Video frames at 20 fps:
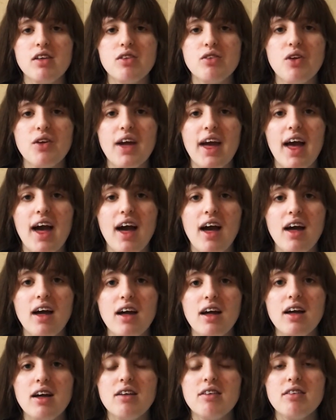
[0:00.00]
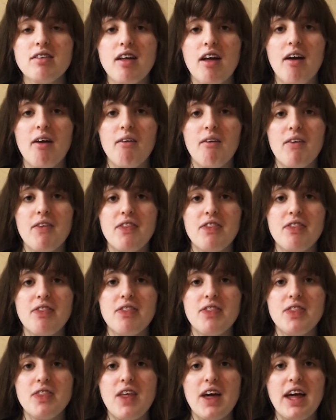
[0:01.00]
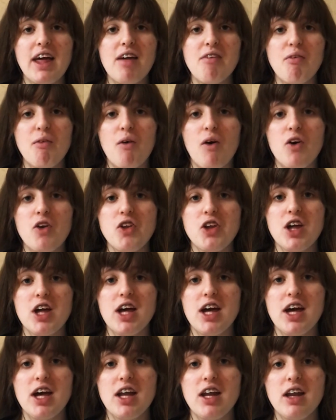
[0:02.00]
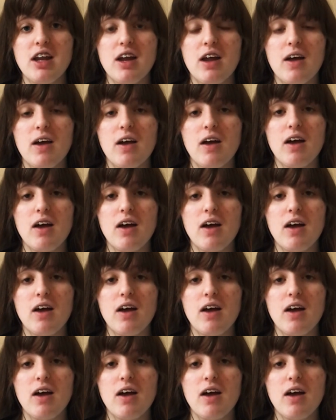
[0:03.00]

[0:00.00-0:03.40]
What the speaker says: So yeah, so thank you for watching.